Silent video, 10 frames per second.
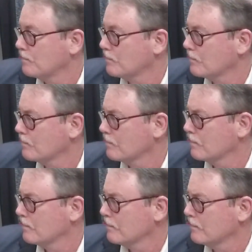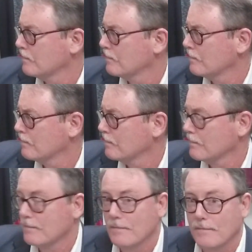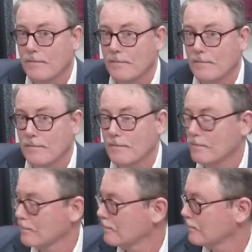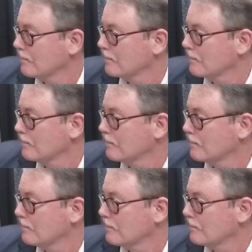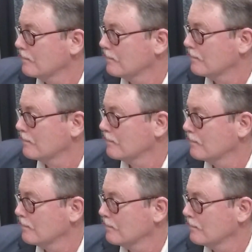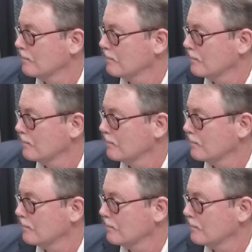[no speech]